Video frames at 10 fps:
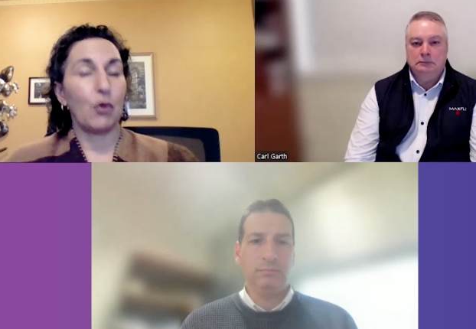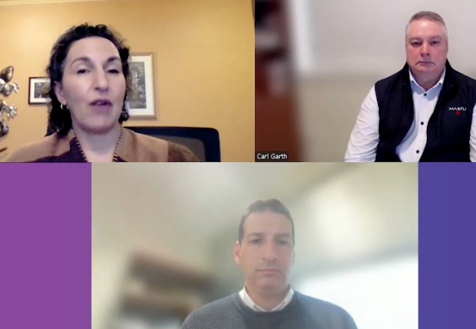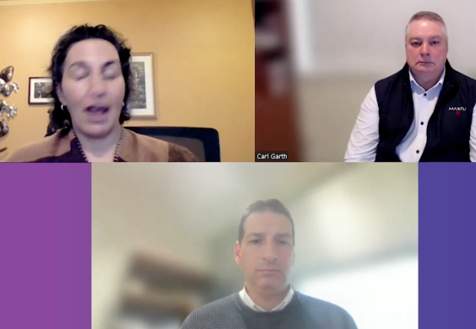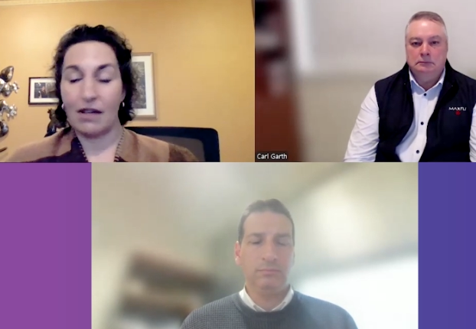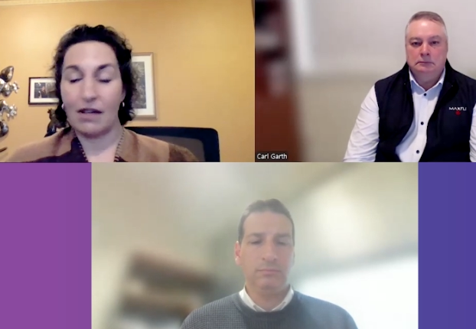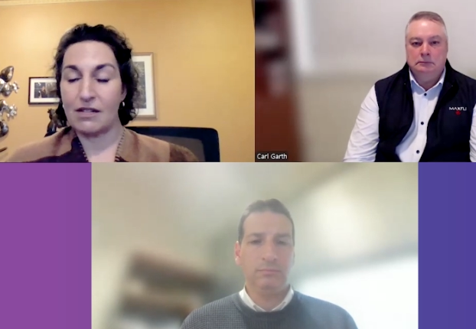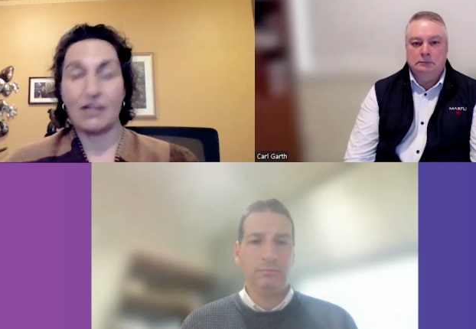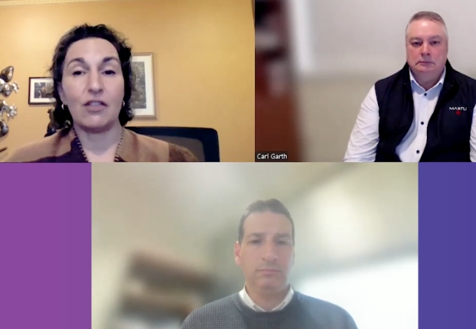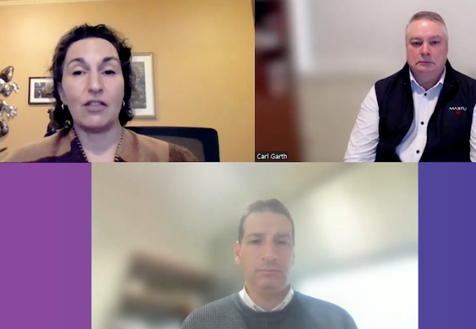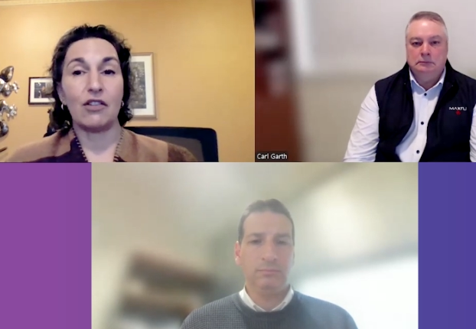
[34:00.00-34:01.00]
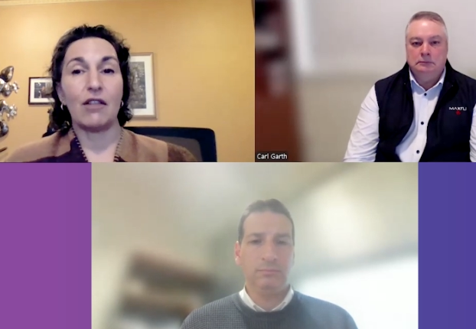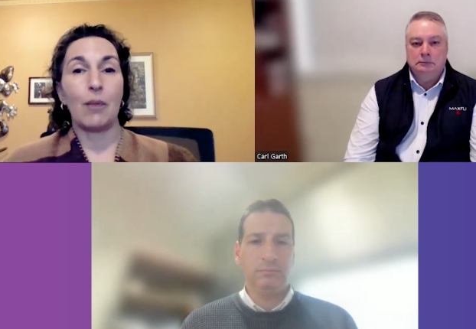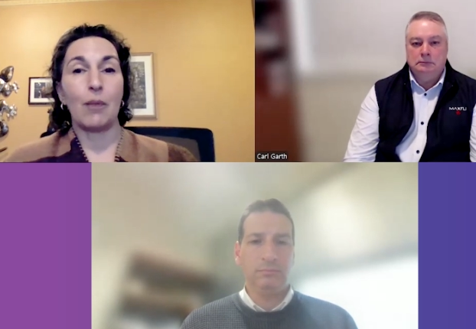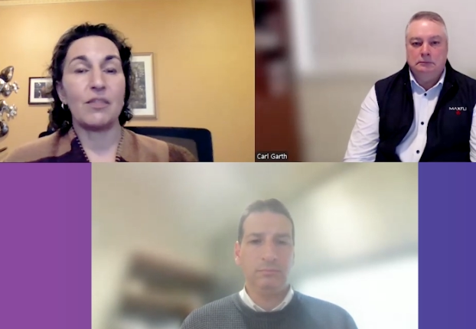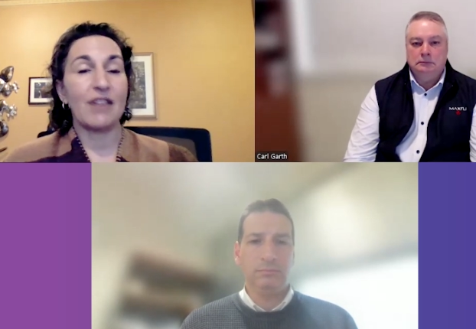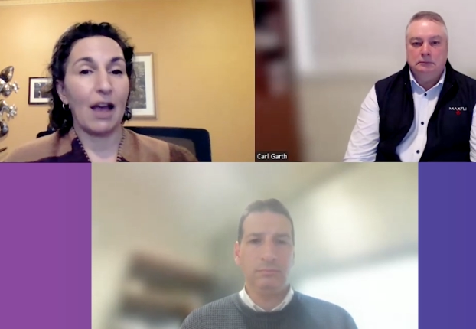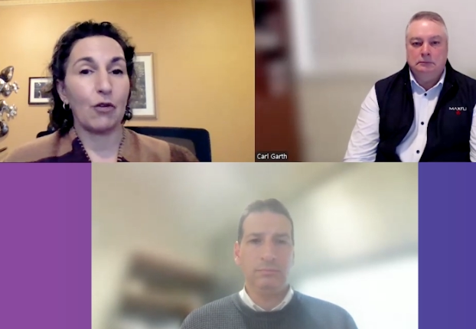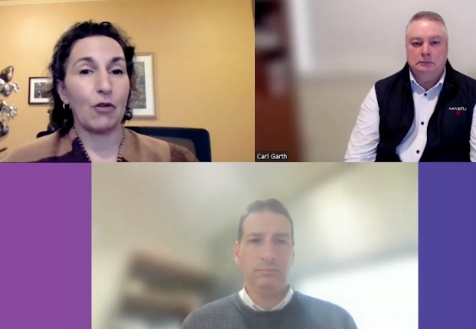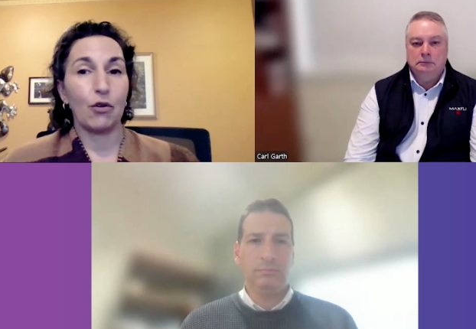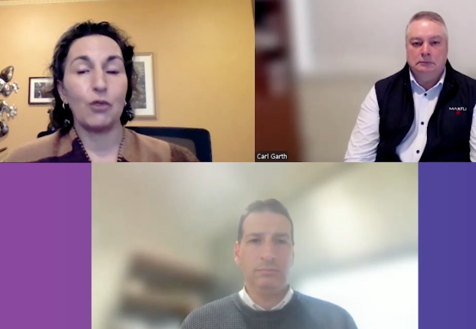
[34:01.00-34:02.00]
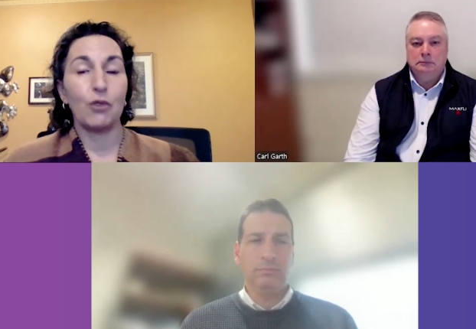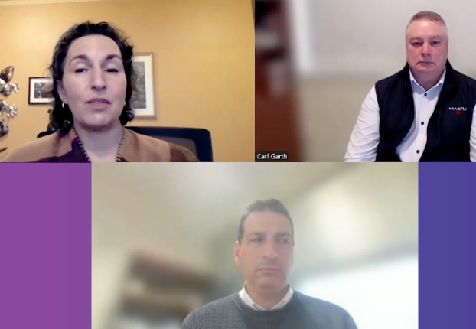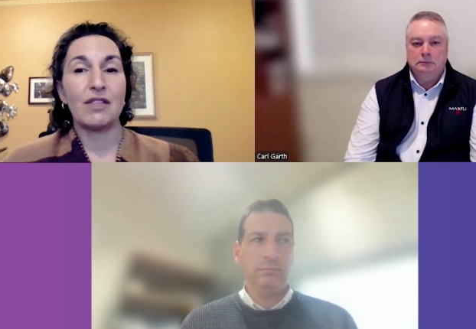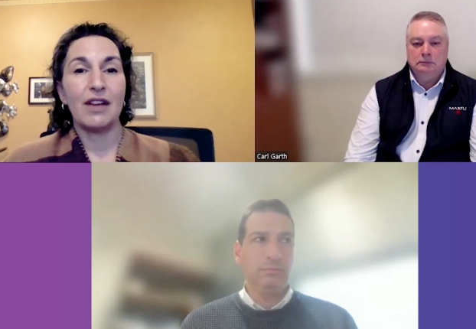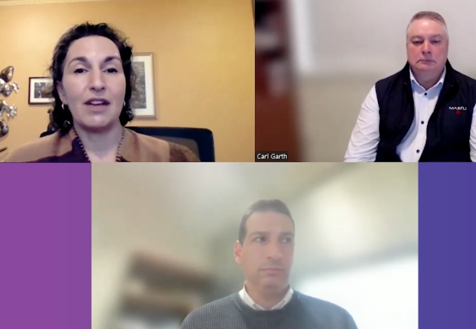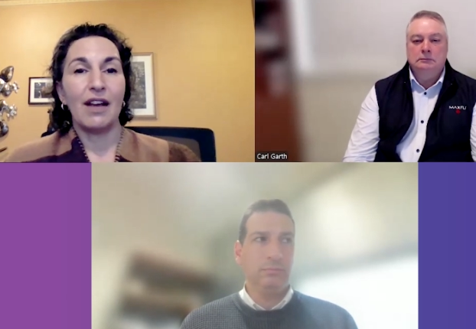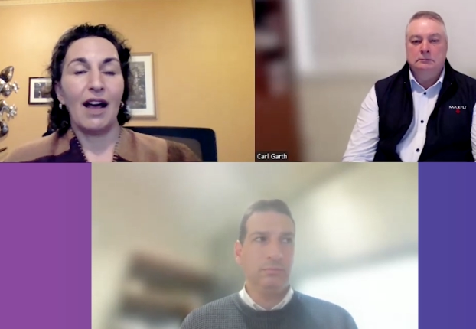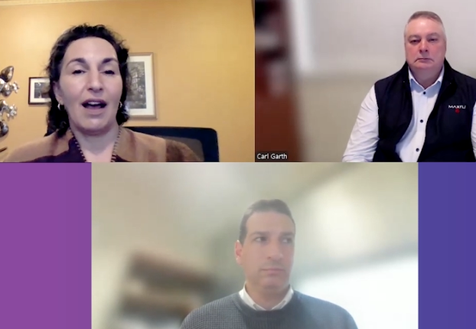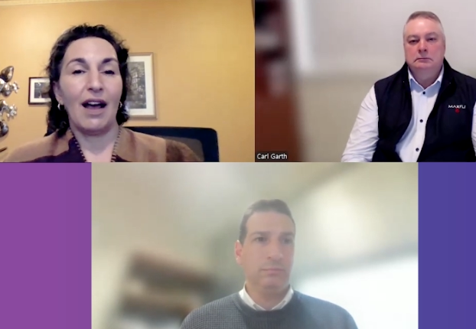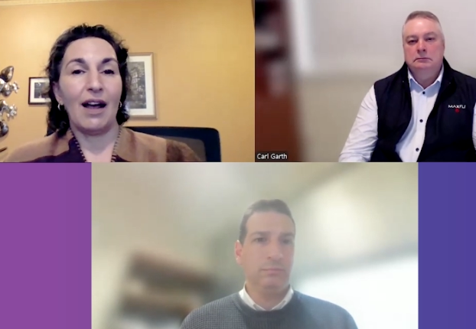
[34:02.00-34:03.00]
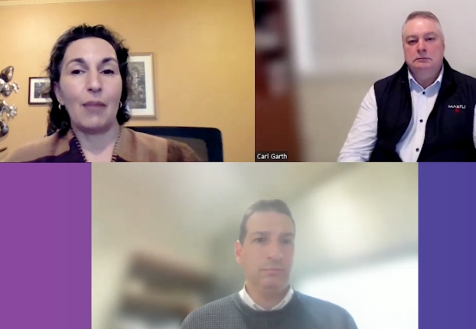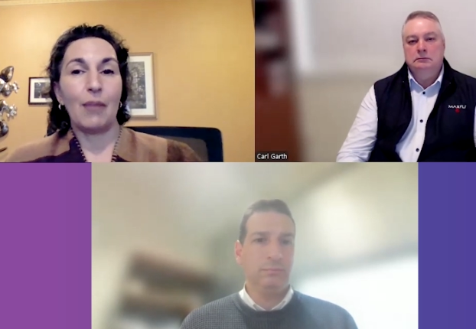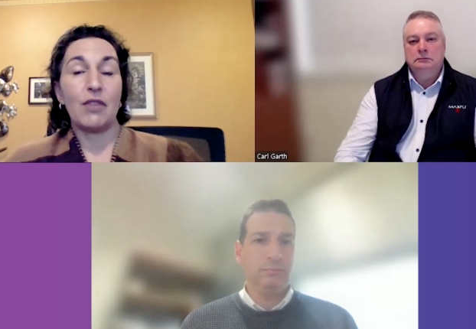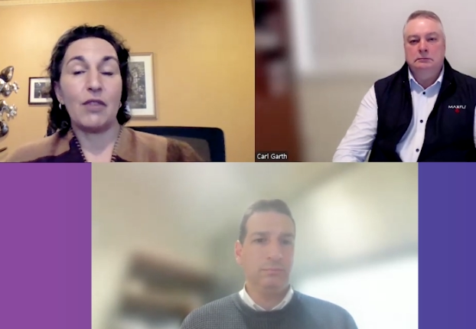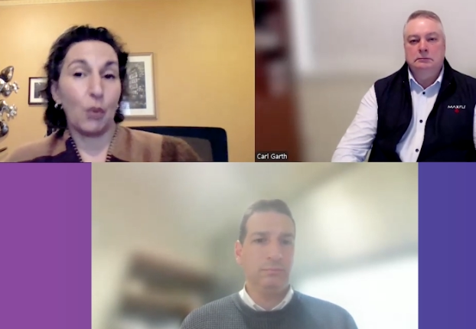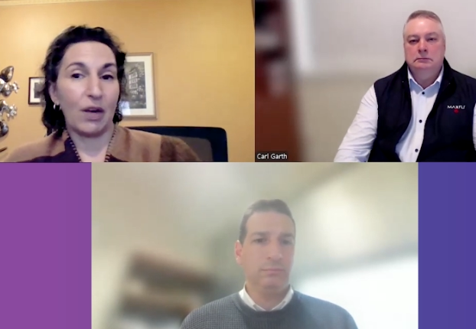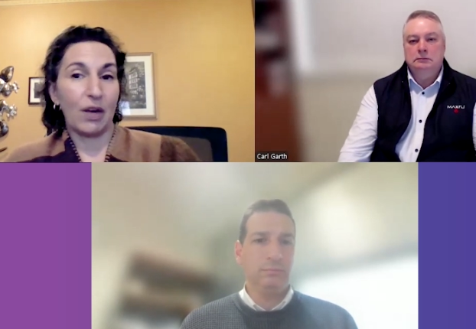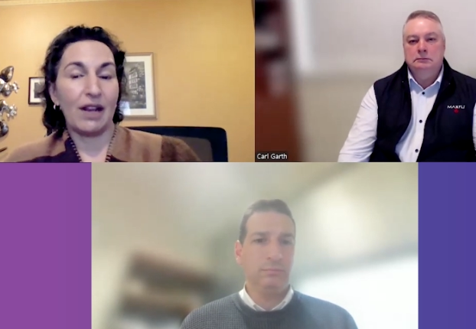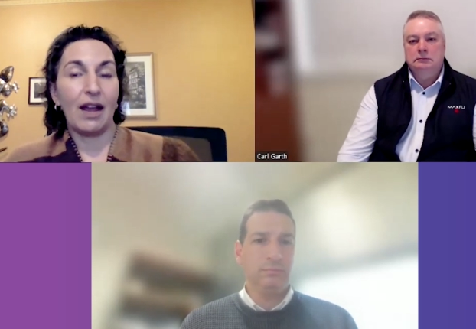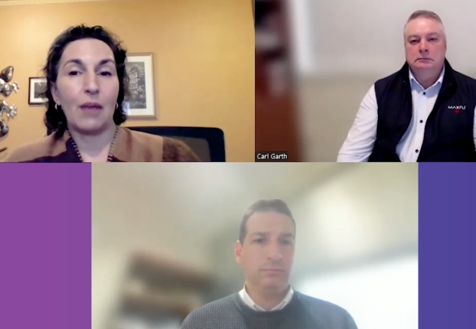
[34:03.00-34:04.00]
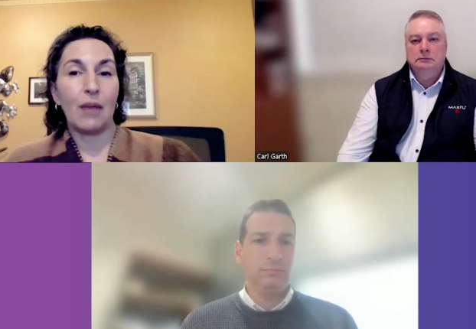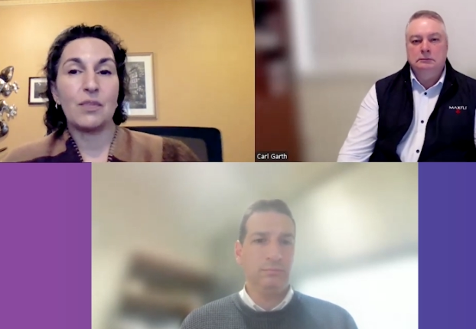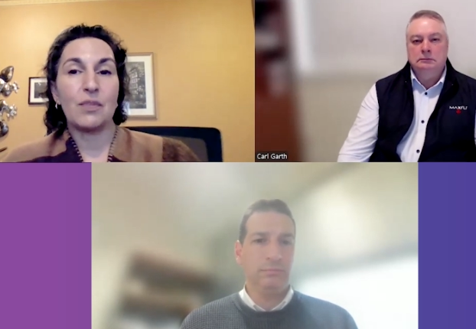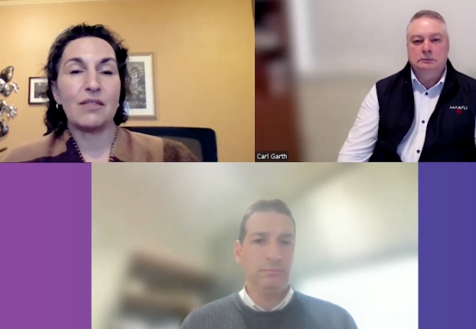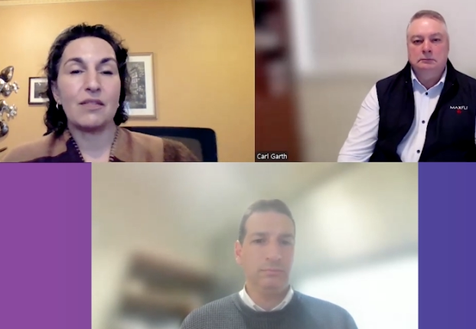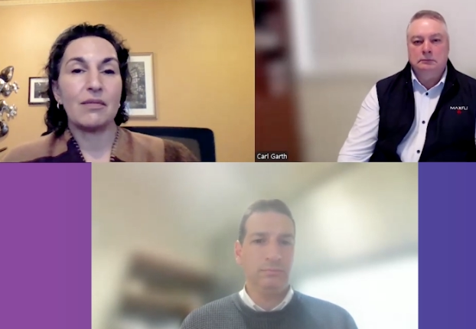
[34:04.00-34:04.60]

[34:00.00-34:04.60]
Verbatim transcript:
Speaker 1: houses and your um, scout groups, um, your sporting clubs,